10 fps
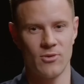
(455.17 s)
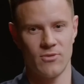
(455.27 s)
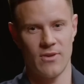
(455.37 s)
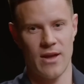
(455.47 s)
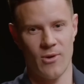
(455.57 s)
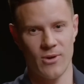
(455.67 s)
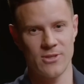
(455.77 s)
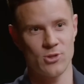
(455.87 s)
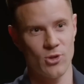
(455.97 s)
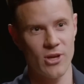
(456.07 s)
every
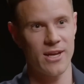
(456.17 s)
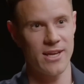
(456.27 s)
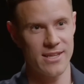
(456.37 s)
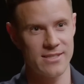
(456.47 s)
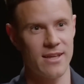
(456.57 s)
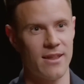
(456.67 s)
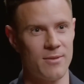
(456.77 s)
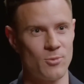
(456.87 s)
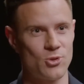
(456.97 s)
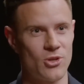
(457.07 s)
shift of power
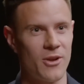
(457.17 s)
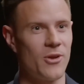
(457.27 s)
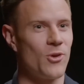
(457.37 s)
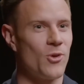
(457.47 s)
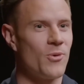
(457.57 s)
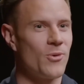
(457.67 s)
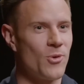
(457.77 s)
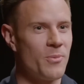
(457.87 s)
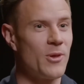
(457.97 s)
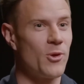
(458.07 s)
carries the weight
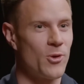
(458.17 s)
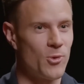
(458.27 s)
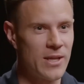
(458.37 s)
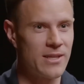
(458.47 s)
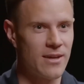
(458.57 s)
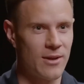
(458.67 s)
of legacy.